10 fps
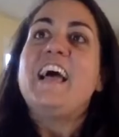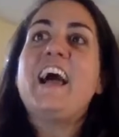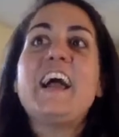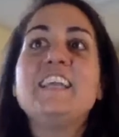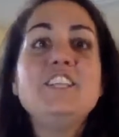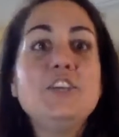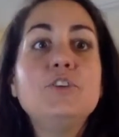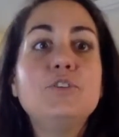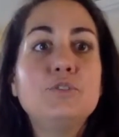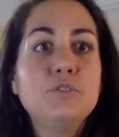I
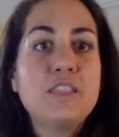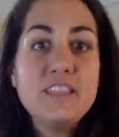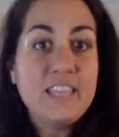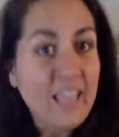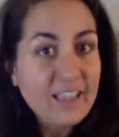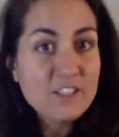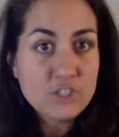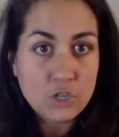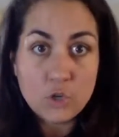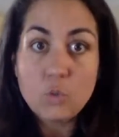knew that the
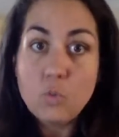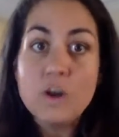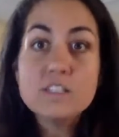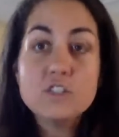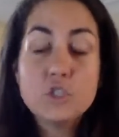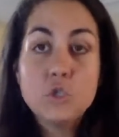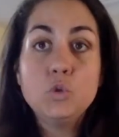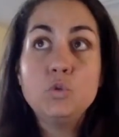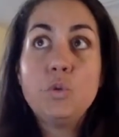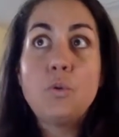answer wasn't
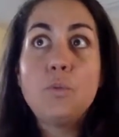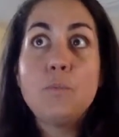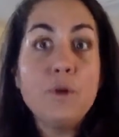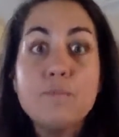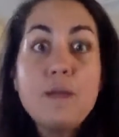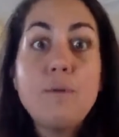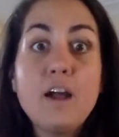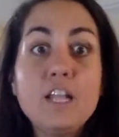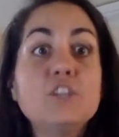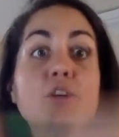to put my
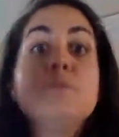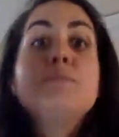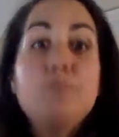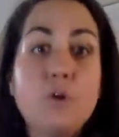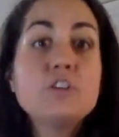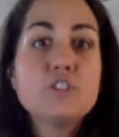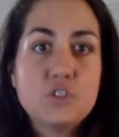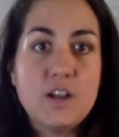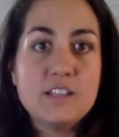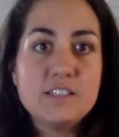body under more
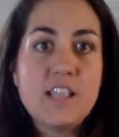stress.